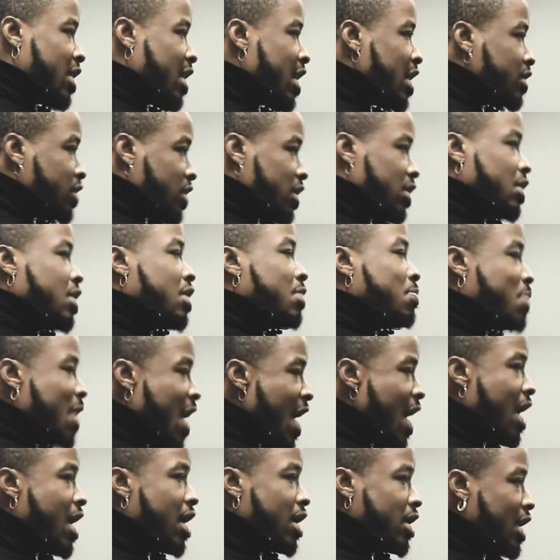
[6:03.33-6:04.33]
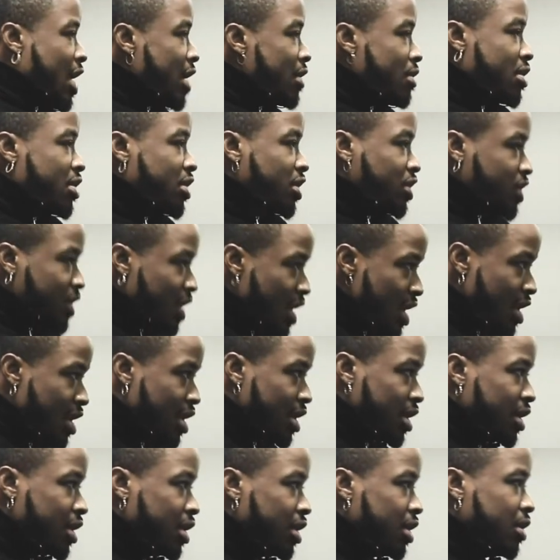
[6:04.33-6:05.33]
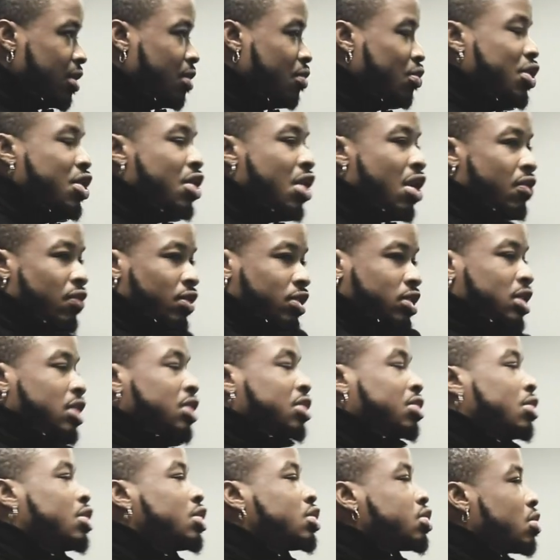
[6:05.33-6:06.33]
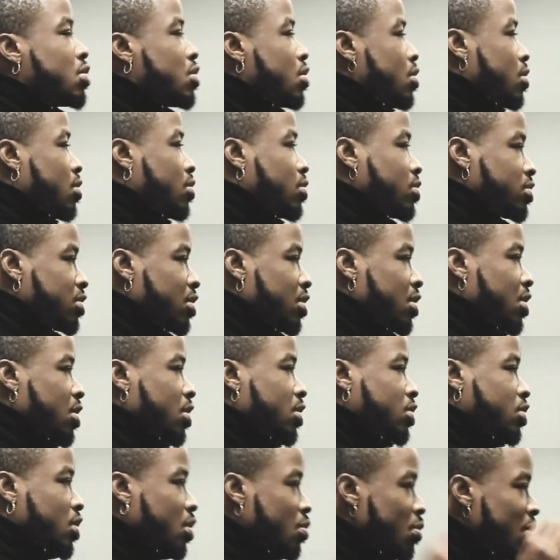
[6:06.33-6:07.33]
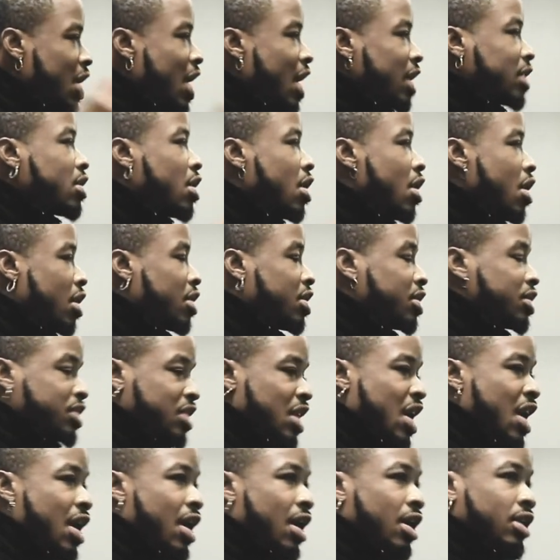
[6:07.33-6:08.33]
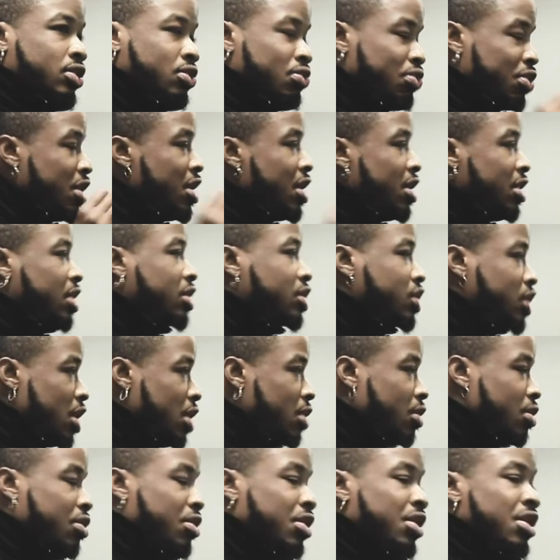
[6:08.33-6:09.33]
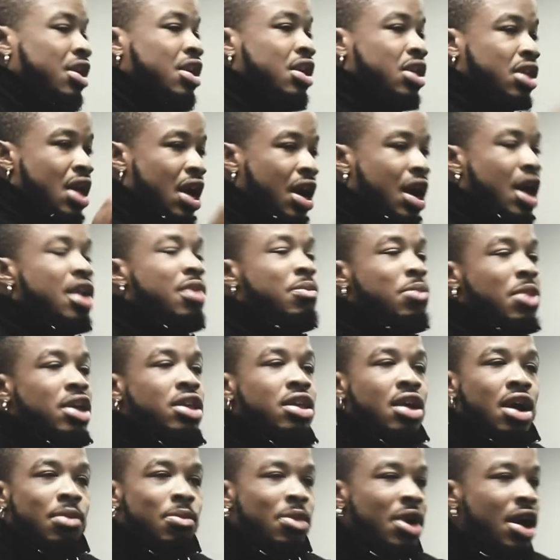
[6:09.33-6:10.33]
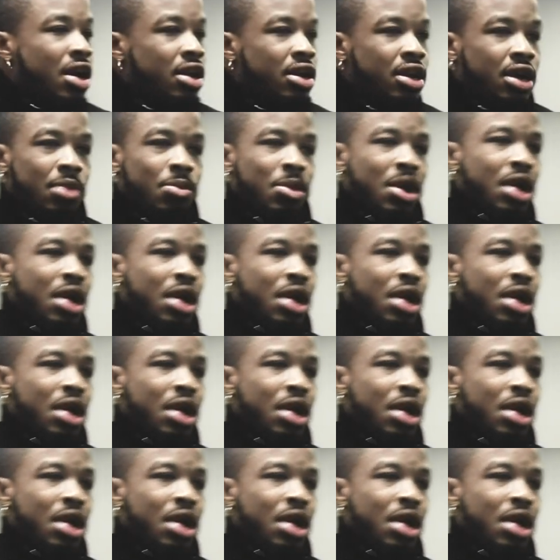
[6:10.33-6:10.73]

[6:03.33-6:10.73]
Lansing looked bad. Y'all don't understand. We oversee 3 schools. So we got the hardest task. We in the jungle. Y'all got to make y'all mind up.